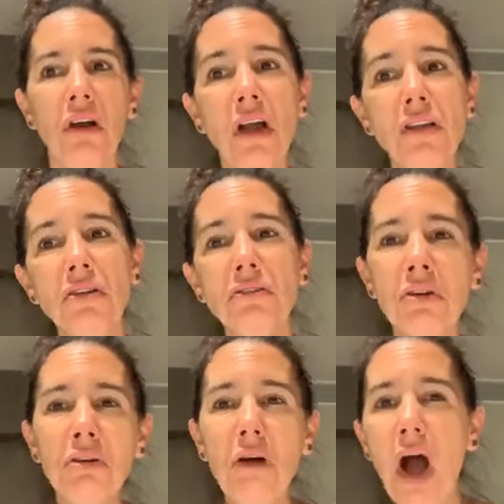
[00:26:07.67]
This is
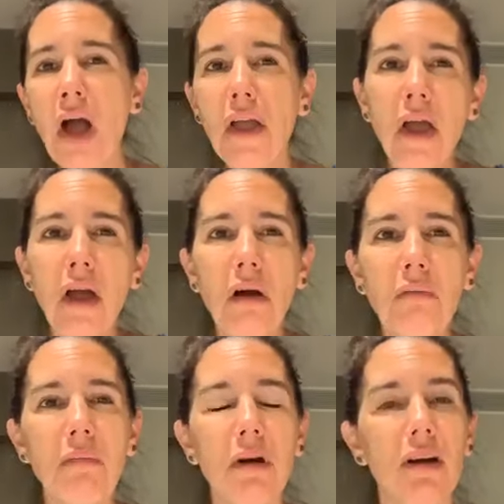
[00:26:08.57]
who I
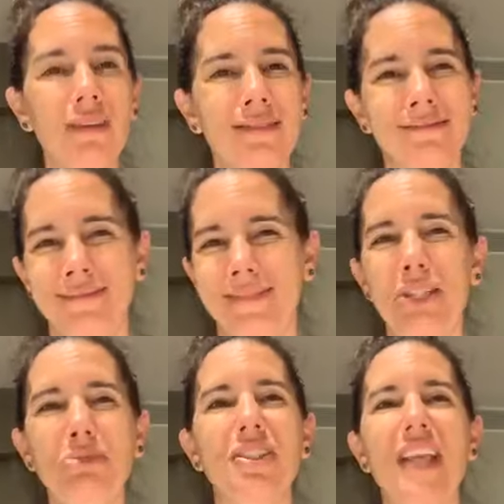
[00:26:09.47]
am.
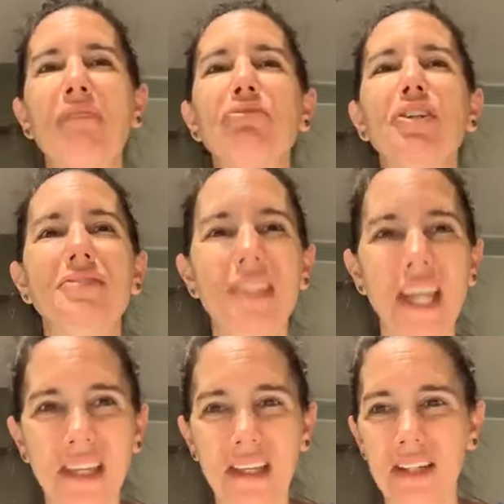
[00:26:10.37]
You sound
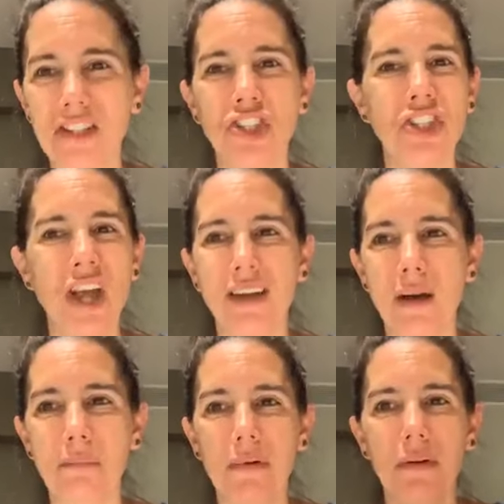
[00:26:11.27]
ridiculous. Shut
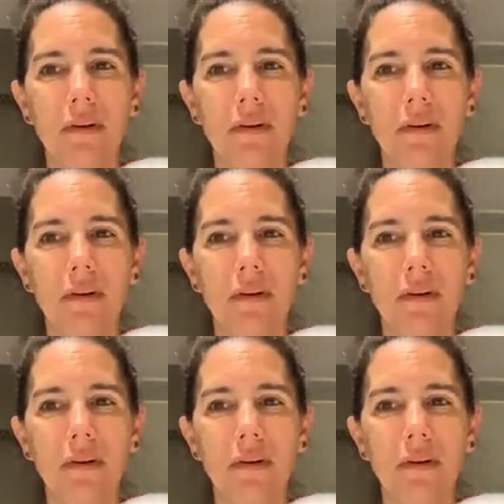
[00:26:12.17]
up.